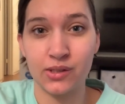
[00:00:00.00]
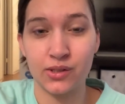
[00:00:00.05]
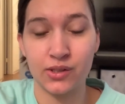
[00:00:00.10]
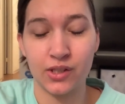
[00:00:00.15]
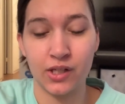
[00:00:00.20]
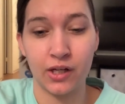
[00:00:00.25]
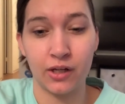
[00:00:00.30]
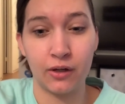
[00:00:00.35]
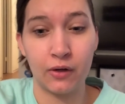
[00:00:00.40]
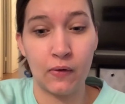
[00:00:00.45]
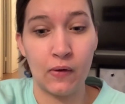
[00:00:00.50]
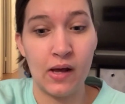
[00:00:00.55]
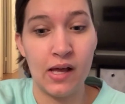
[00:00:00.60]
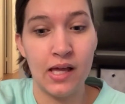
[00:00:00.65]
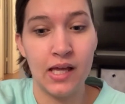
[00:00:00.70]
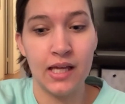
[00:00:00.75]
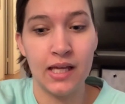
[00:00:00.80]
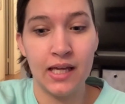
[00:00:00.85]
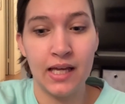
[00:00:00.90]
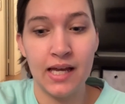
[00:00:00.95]
So
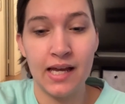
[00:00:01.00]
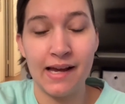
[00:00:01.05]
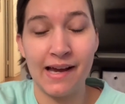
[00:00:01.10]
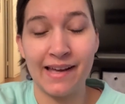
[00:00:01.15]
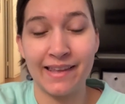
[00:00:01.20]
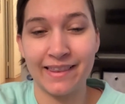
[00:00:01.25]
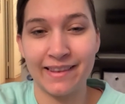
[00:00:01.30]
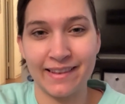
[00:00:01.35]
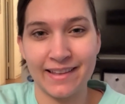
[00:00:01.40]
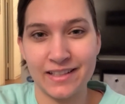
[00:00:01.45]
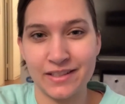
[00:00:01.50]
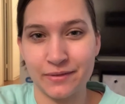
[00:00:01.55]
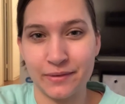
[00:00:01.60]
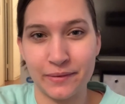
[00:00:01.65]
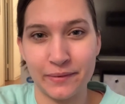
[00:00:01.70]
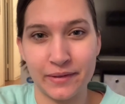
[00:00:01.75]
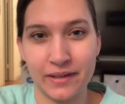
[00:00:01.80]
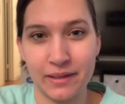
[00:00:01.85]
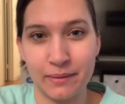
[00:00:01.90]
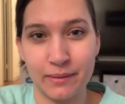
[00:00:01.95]
I think that's what
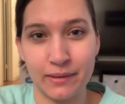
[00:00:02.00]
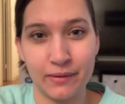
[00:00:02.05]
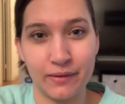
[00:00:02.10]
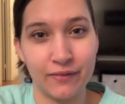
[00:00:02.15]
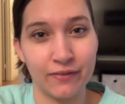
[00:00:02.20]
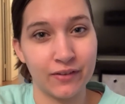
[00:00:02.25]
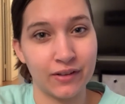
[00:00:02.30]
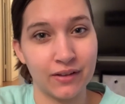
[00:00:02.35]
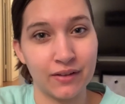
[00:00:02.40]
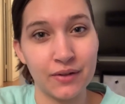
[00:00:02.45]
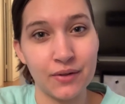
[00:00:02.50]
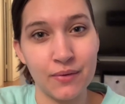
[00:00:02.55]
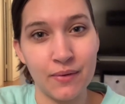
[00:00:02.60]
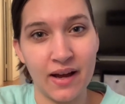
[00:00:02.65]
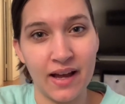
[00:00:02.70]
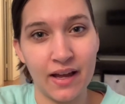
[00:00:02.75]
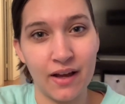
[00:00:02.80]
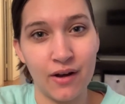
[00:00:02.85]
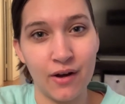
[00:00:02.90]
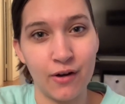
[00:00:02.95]
we're gonna be doing for a little
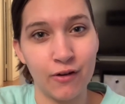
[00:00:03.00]
while.